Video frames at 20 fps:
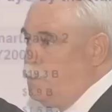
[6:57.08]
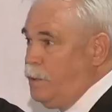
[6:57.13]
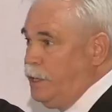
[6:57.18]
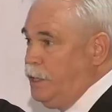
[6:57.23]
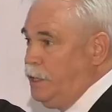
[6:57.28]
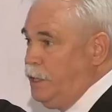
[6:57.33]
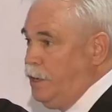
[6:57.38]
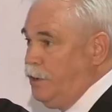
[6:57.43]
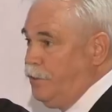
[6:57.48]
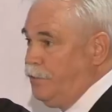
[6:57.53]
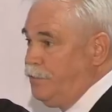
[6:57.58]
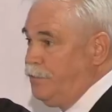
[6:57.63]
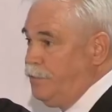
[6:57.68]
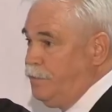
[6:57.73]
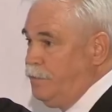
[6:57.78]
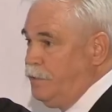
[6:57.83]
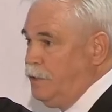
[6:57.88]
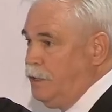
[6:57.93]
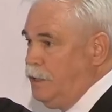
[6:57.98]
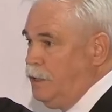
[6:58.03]
20
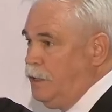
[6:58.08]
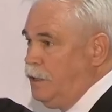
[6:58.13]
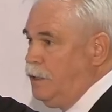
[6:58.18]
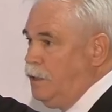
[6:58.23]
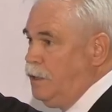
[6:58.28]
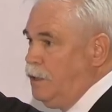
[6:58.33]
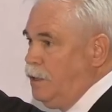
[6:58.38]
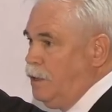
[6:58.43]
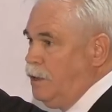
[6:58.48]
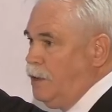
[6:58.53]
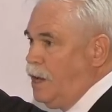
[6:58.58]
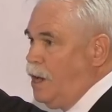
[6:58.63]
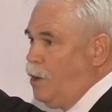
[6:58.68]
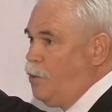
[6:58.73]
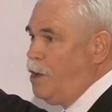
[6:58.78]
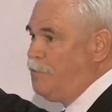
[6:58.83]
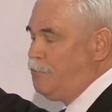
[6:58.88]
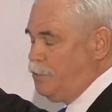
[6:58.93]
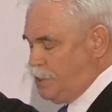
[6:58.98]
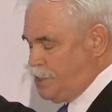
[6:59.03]
years.
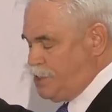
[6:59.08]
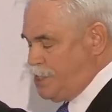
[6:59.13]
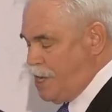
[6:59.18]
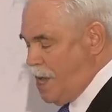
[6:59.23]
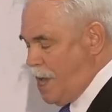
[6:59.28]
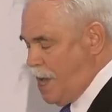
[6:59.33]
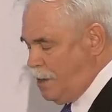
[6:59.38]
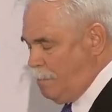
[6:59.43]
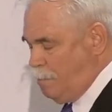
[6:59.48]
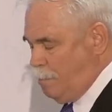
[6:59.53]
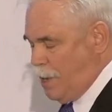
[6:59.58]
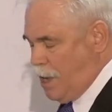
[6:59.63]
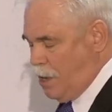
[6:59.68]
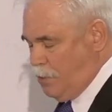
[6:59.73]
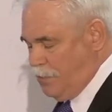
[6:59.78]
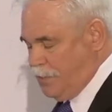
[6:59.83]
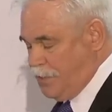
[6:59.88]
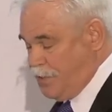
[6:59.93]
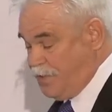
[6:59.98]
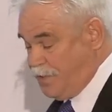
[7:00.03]
However, it's not
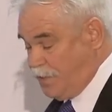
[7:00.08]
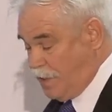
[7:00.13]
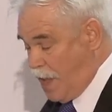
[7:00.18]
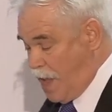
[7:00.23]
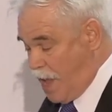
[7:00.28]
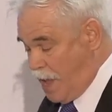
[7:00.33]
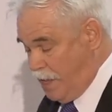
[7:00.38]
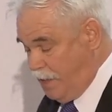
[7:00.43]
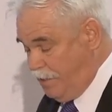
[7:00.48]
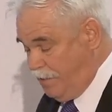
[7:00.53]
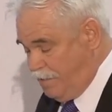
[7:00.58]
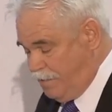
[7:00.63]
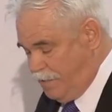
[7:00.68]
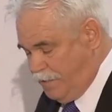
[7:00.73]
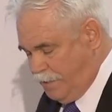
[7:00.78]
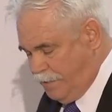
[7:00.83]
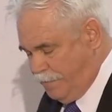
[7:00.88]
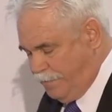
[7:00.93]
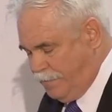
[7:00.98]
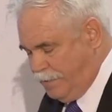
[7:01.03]
about the
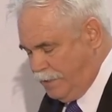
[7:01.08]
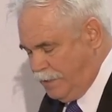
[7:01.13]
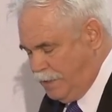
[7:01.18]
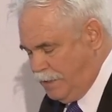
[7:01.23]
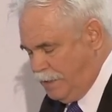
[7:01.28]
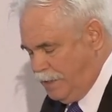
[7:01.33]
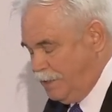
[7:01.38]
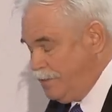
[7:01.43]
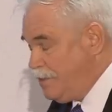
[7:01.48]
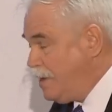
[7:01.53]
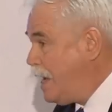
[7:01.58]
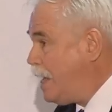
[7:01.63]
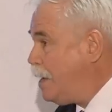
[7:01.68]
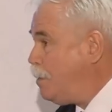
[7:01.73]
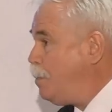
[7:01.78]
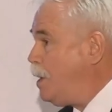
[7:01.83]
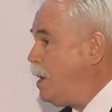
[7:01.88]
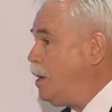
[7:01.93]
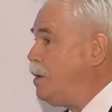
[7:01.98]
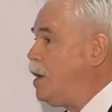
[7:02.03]
size. It's
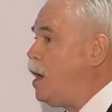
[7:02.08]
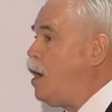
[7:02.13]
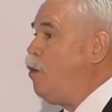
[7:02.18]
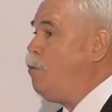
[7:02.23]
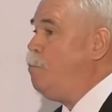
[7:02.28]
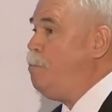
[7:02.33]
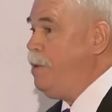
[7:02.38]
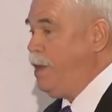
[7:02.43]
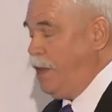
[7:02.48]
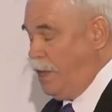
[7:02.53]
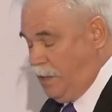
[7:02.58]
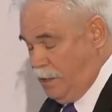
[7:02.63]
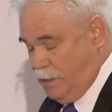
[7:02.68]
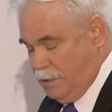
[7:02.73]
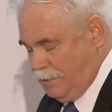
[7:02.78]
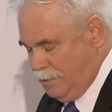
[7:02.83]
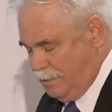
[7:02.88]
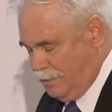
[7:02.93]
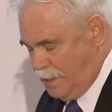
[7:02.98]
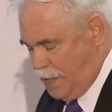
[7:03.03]
not about how
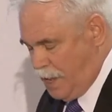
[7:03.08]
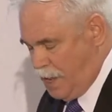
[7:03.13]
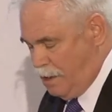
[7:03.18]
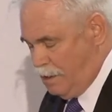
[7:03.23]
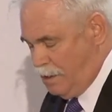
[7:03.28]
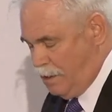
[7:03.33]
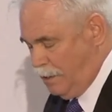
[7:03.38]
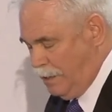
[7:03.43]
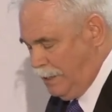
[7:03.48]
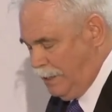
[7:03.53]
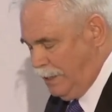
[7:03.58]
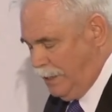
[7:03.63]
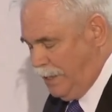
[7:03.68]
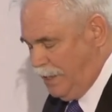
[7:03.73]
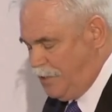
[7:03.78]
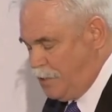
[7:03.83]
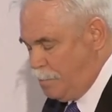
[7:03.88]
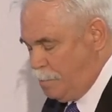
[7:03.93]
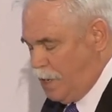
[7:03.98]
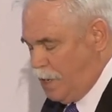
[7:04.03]
big they are. It's